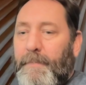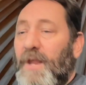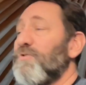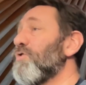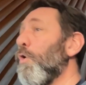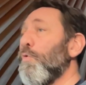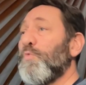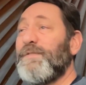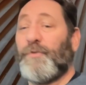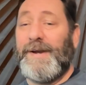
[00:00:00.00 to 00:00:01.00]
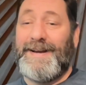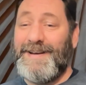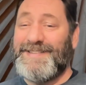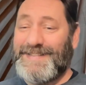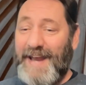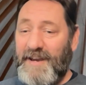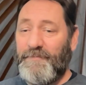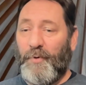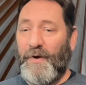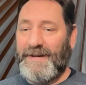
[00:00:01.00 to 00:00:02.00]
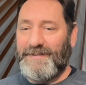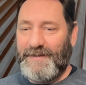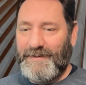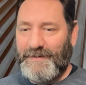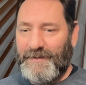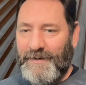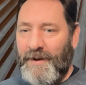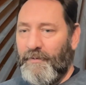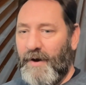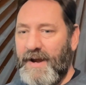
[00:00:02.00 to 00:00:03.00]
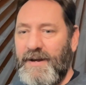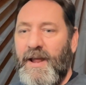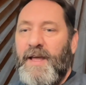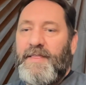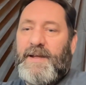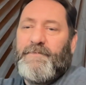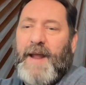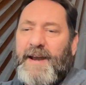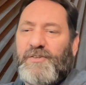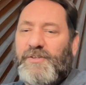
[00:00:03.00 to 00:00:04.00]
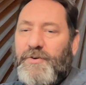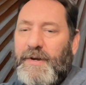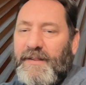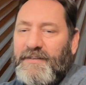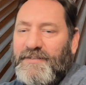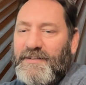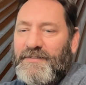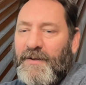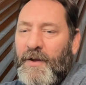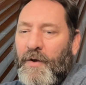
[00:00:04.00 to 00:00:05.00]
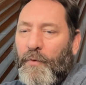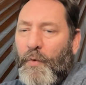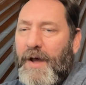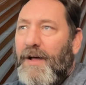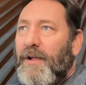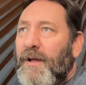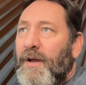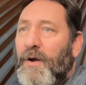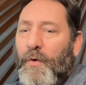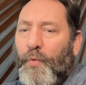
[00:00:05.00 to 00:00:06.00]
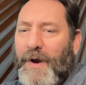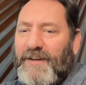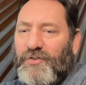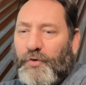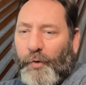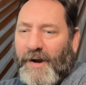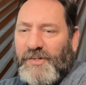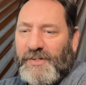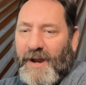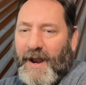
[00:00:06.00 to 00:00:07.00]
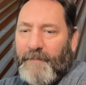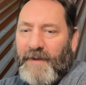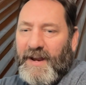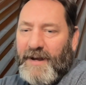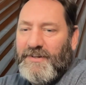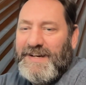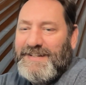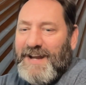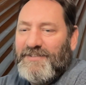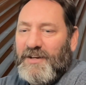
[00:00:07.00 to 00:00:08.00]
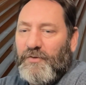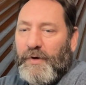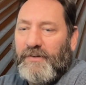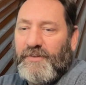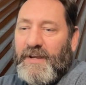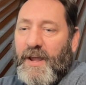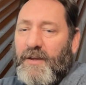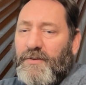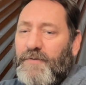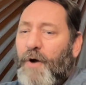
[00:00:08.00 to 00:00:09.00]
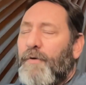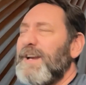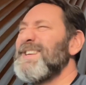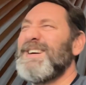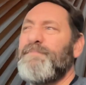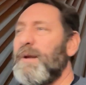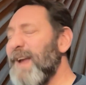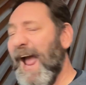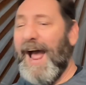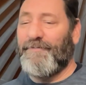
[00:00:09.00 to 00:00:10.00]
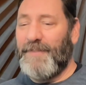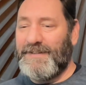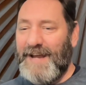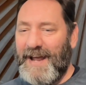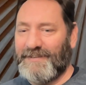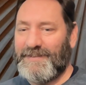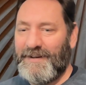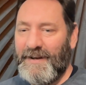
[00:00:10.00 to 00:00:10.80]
So we've created a save point, right? The advantage of doing this is, well, when it's crunch time and you need tests done quickly, you've already done maybe half of the test.